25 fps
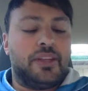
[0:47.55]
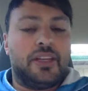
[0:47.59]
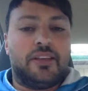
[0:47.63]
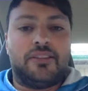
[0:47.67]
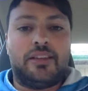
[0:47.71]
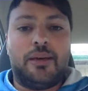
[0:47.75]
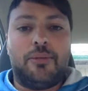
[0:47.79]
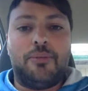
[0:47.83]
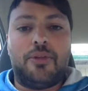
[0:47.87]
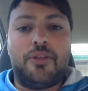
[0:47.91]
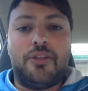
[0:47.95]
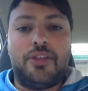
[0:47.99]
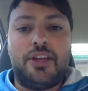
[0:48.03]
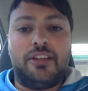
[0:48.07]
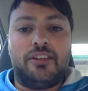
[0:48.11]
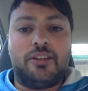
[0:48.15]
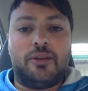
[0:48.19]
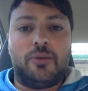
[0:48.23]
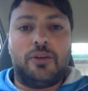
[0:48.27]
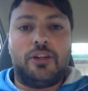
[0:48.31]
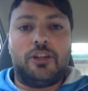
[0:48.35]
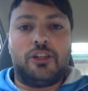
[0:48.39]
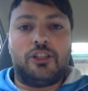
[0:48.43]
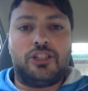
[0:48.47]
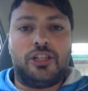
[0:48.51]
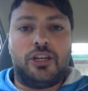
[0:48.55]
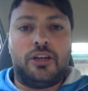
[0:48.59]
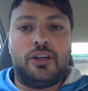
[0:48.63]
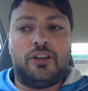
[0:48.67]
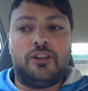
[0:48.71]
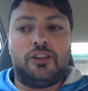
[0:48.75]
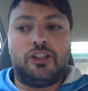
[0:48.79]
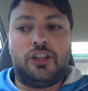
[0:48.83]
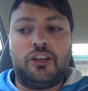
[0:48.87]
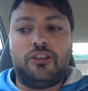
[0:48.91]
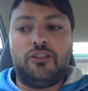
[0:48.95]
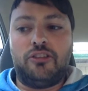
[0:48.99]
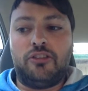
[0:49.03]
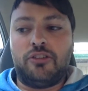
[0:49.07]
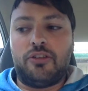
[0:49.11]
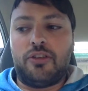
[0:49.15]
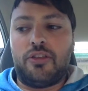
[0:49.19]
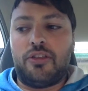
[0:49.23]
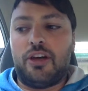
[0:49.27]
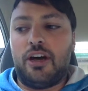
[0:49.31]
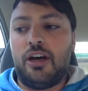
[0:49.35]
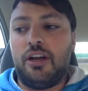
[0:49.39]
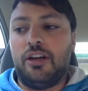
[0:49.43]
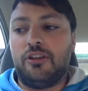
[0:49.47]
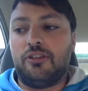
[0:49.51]
Some of the things I want to share that Jason
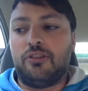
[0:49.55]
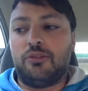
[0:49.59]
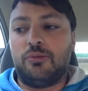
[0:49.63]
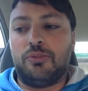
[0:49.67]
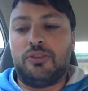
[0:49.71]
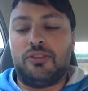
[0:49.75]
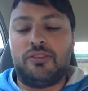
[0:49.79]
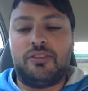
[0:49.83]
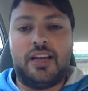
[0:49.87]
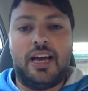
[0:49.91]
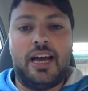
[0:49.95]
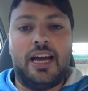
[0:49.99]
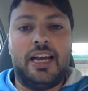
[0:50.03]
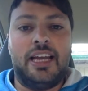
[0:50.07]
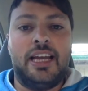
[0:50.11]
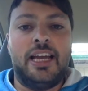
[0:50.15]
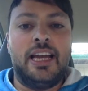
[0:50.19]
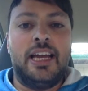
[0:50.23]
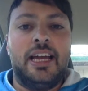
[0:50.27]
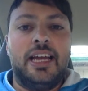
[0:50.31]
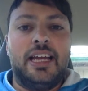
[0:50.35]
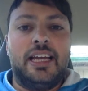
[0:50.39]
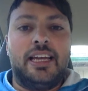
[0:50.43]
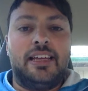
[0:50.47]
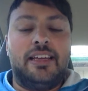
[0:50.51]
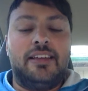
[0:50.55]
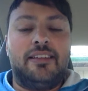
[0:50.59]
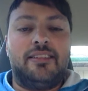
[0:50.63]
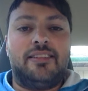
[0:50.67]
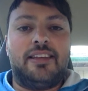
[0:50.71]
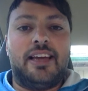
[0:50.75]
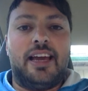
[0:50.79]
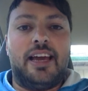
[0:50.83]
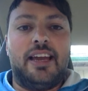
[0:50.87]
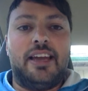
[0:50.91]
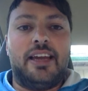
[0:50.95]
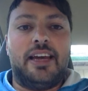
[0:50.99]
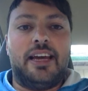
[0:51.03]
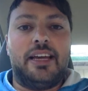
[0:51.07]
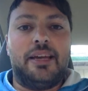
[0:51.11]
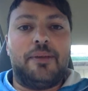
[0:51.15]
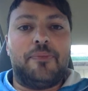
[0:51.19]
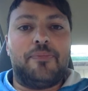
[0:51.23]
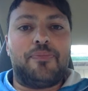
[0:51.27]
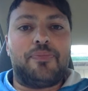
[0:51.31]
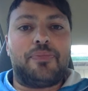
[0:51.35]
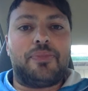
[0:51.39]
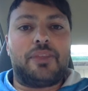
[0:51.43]
thought of was that he said that